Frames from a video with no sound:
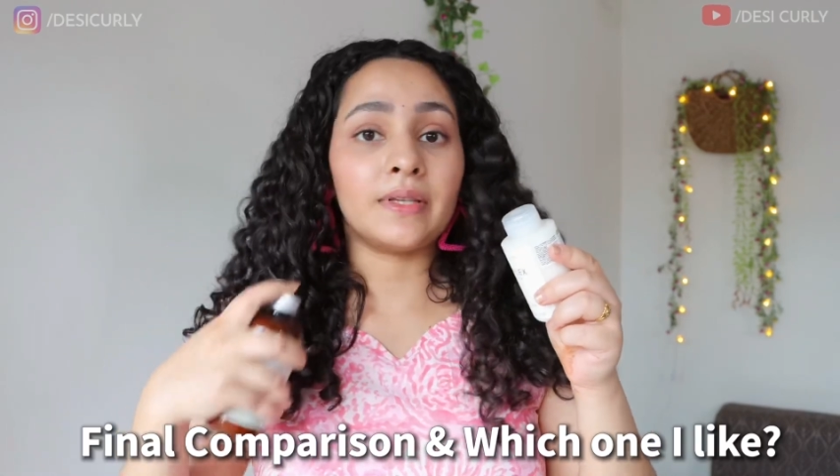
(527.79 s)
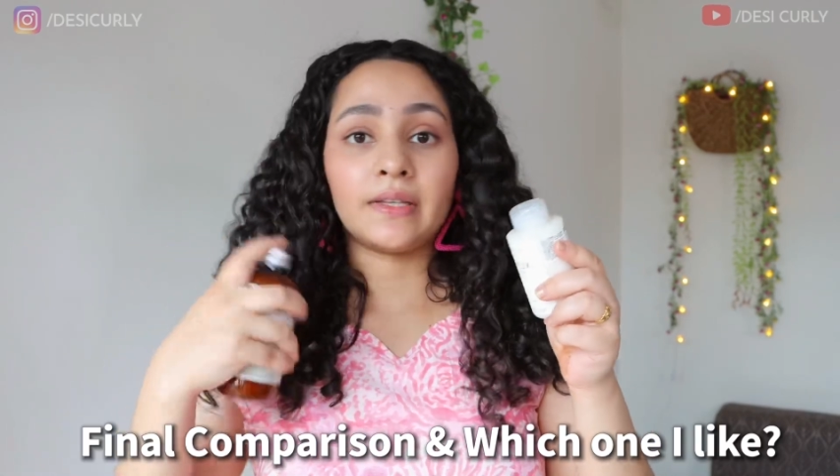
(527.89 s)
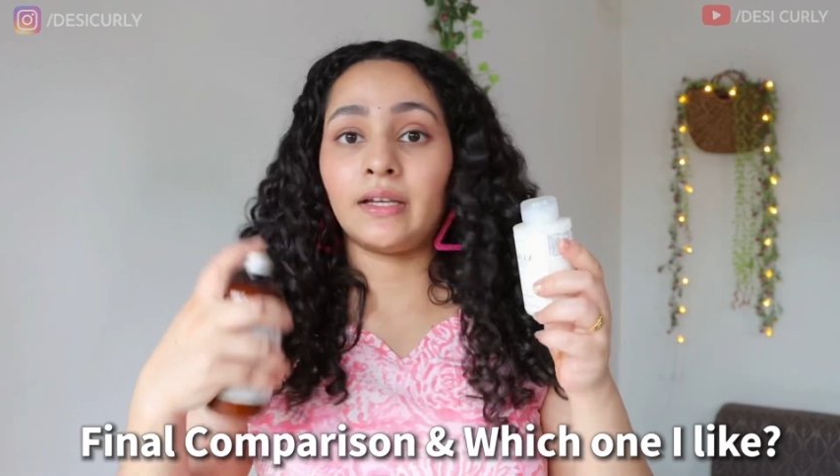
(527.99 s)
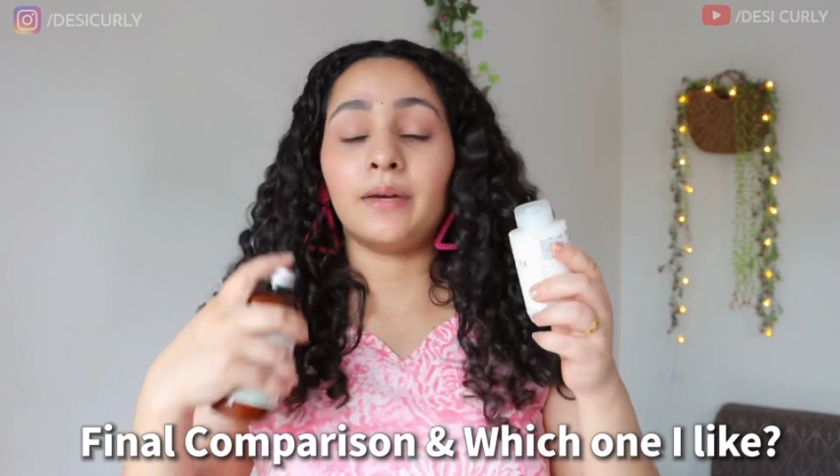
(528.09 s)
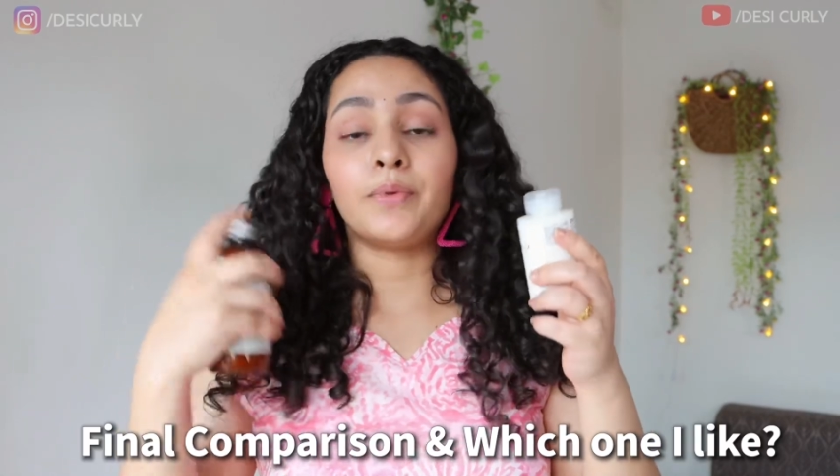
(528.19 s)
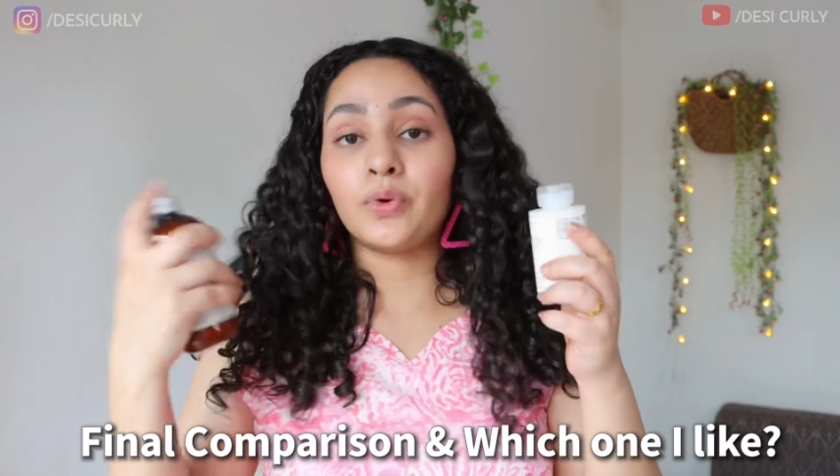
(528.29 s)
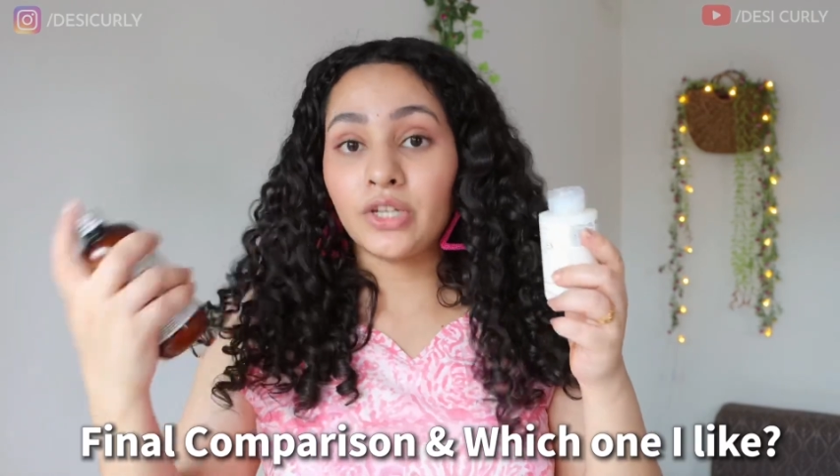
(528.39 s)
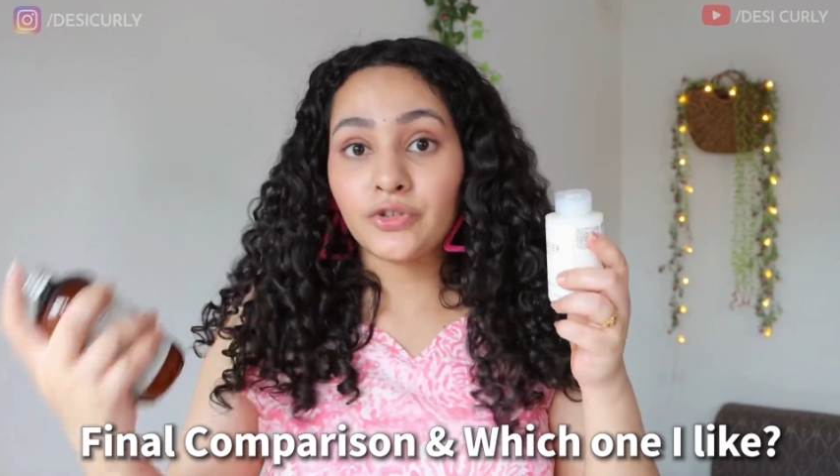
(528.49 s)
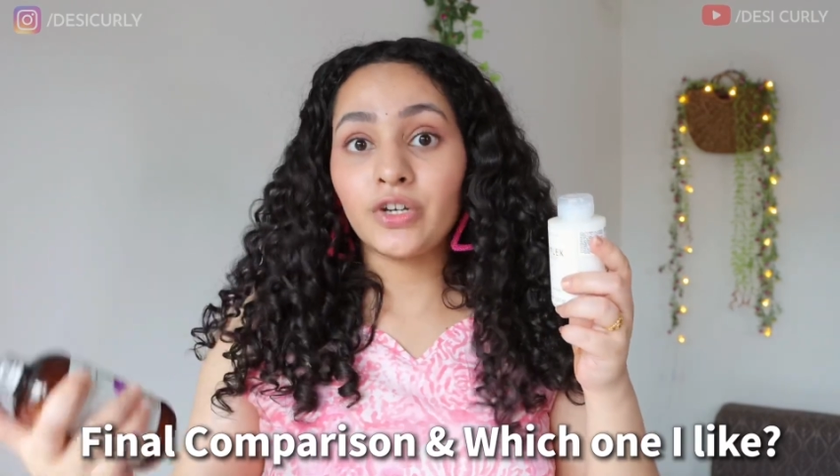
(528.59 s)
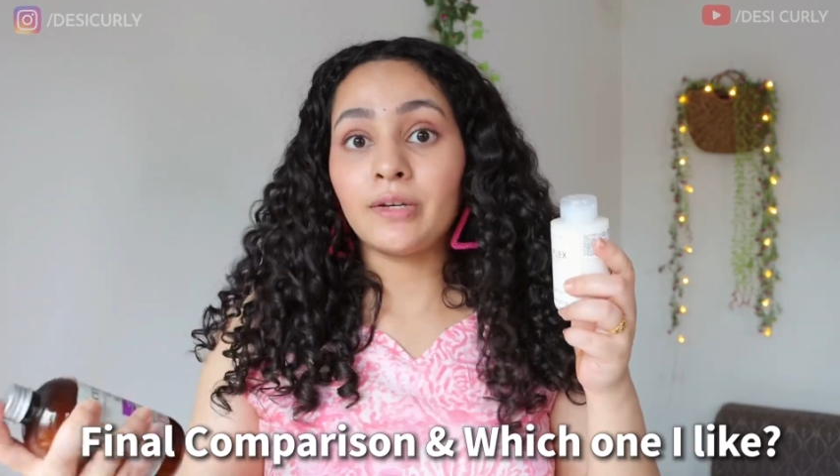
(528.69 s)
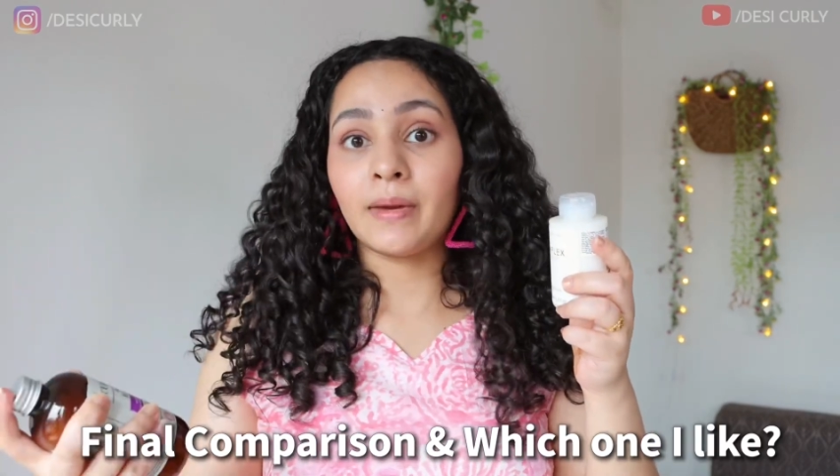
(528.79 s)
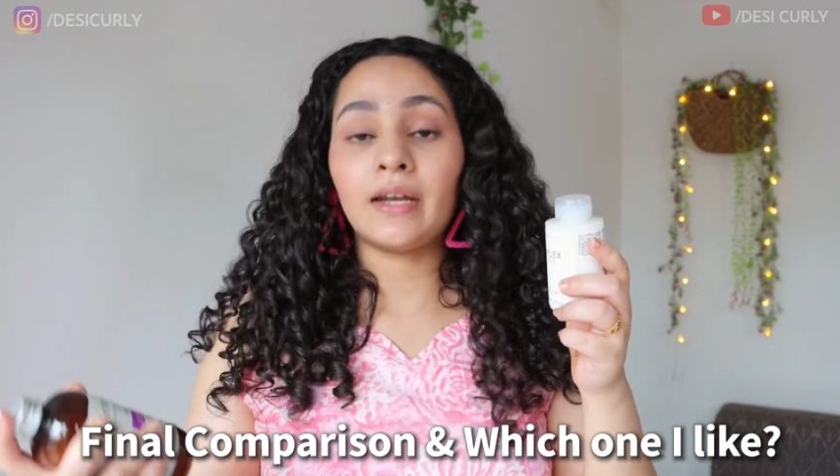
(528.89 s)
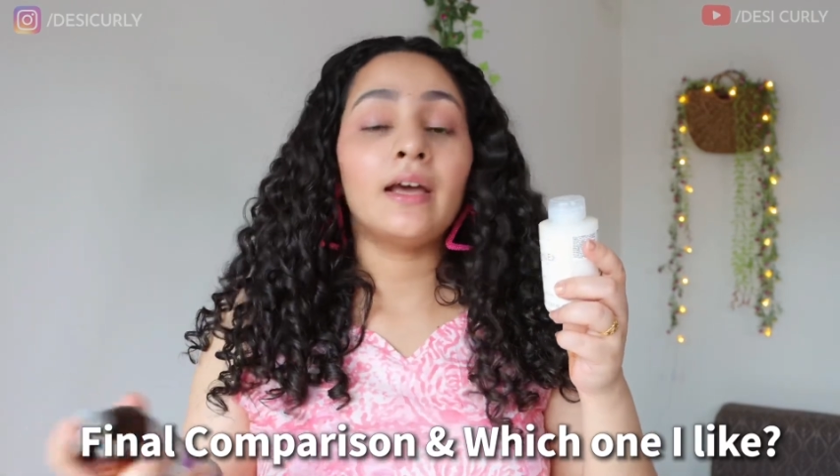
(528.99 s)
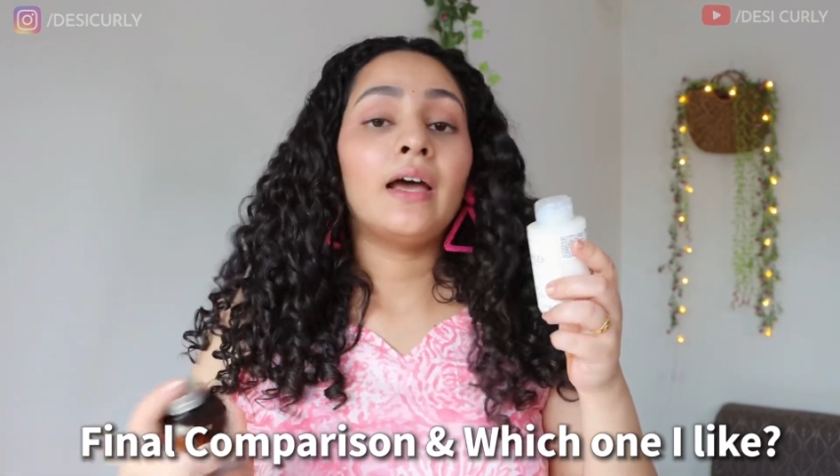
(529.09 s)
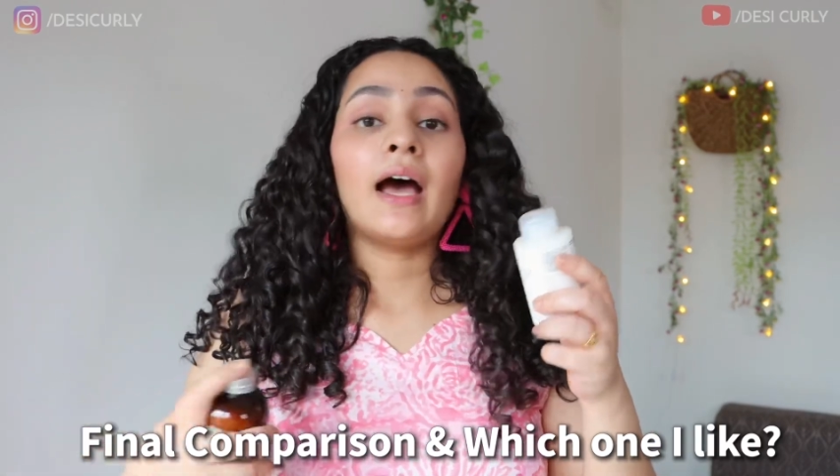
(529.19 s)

basically a protein treatment.